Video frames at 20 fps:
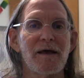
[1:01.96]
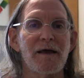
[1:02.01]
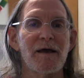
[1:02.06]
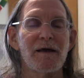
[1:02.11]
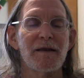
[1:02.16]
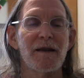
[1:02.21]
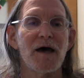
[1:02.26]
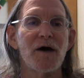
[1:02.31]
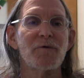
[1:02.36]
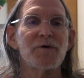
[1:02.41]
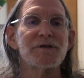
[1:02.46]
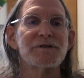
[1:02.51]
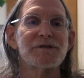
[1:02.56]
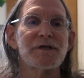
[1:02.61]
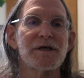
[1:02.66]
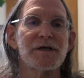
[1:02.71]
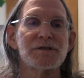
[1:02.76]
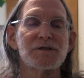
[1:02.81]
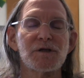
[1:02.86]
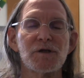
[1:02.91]
And now he
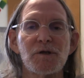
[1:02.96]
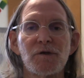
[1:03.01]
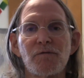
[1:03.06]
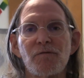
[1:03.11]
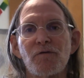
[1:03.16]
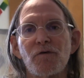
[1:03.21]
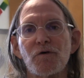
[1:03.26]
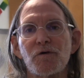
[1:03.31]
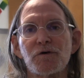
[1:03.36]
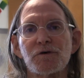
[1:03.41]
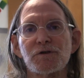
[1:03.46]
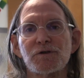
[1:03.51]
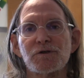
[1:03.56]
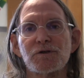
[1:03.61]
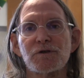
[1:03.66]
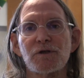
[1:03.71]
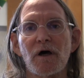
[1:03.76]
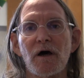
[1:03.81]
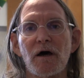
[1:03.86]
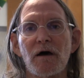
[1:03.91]
says in
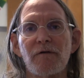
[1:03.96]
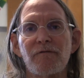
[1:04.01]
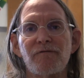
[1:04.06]
verse uh,